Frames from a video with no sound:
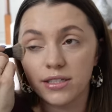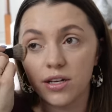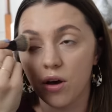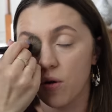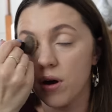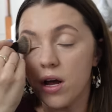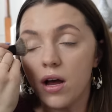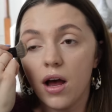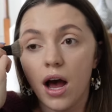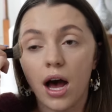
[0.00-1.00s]
So
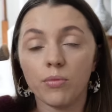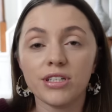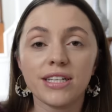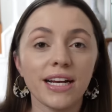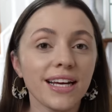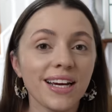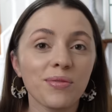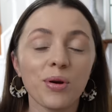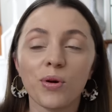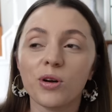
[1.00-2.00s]
um, we stayed in.
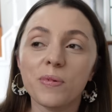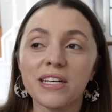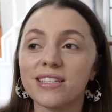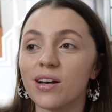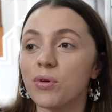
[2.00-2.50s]
We ordered pizza.